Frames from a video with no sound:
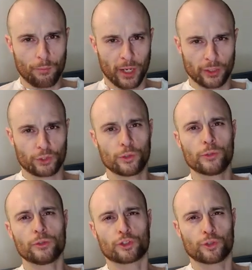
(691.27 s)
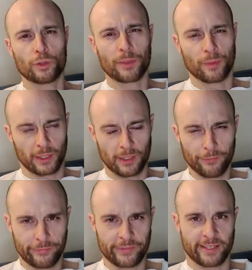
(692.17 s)
but I do truly
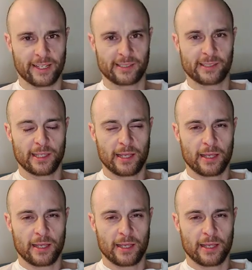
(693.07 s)
believe that